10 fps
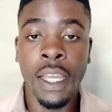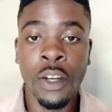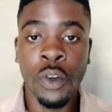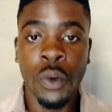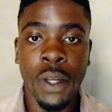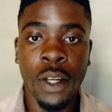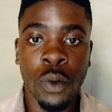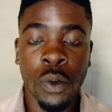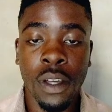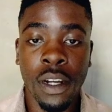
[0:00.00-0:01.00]

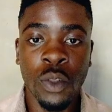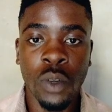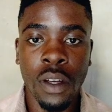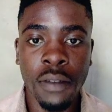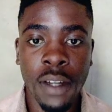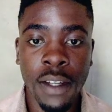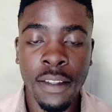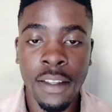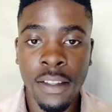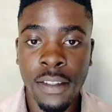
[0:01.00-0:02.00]
Hello, grade 12
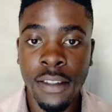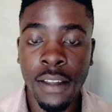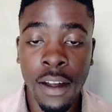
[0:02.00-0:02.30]
candidates.